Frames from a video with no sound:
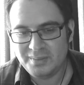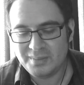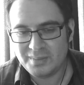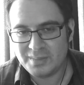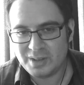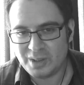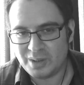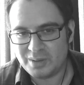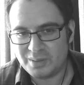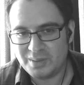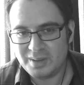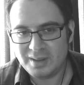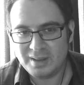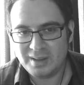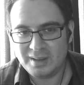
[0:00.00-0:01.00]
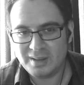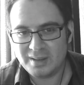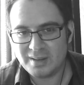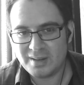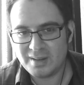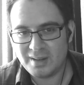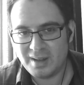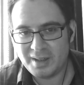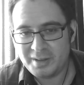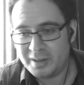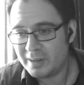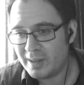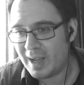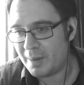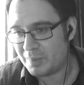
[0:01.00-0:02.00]
So, under
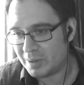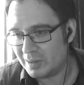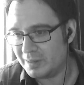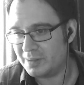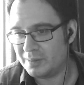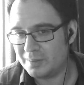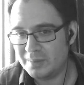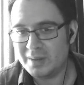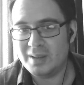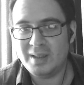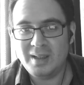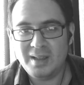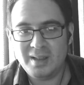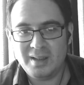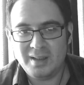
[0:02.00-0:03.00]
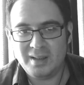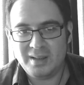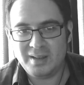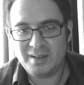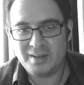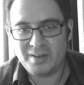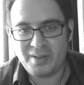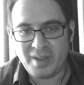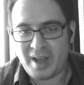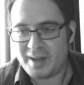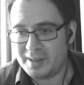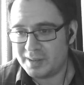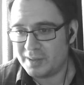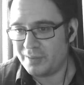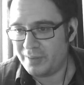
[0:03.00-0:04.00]
capitalism, that
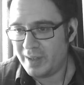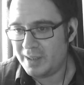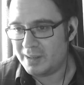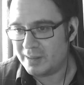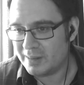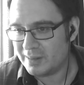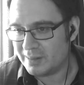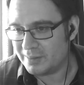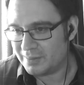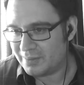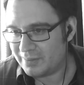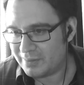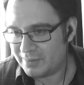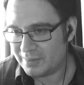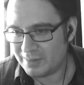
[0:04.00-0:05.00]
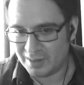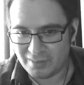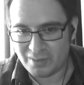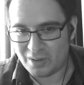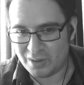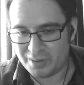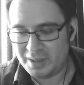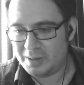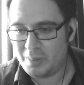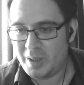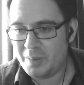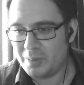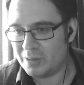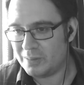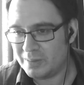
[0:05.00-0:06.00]
is the fate of all these
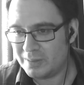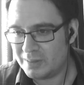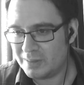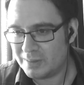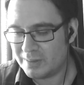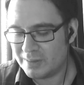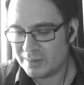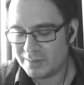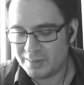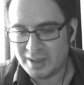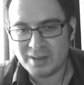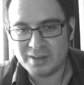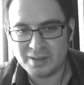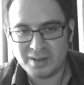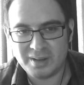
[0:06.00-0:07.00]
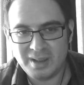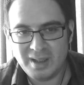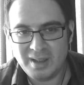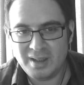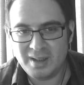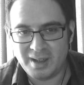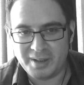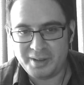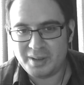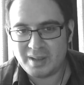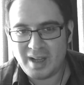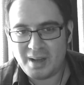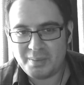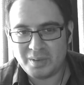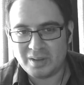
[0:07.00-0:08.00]
people. Because under
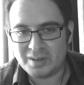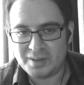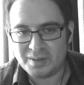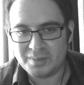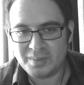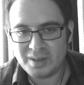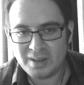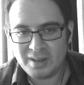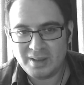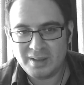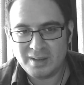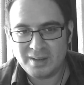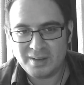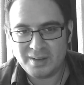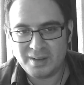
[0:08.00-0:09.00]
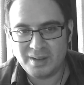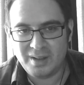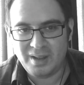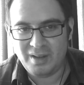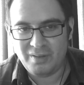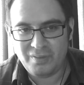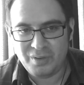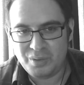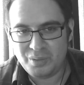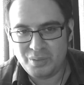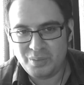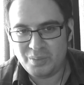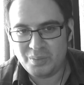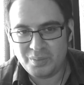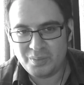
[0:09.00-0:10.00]
capitalism, if
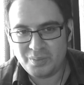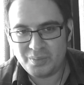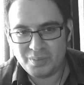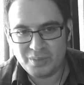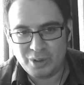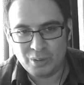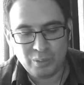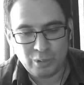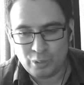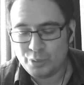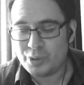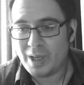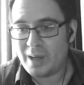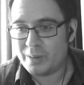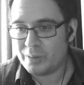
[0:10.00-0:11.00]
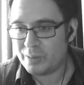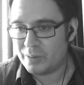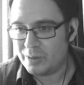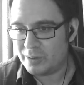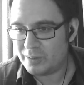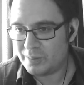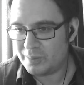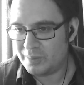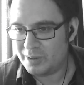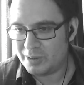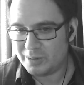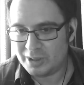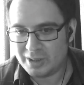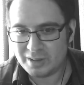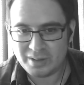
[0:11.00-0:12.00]
you lose out, you're
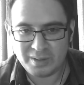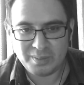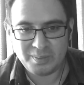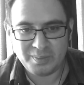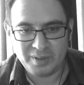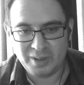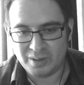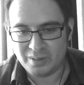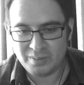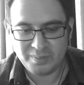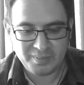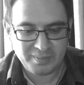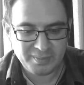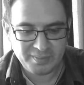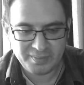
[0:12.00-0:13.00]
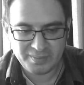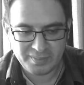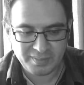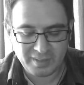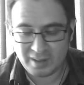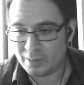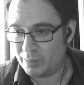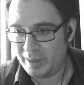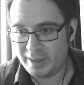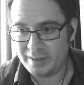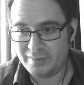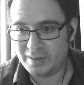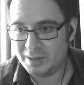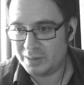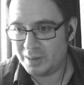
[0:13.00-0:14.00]
just, creative
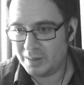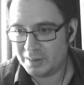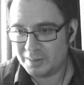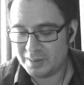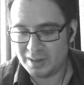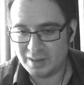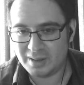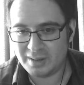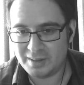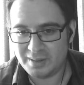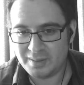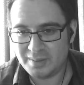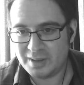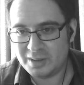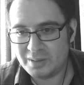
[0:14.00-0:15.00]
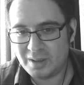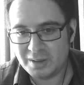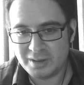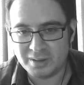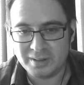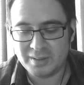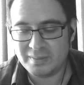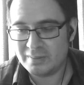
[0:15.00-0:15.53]
destruction.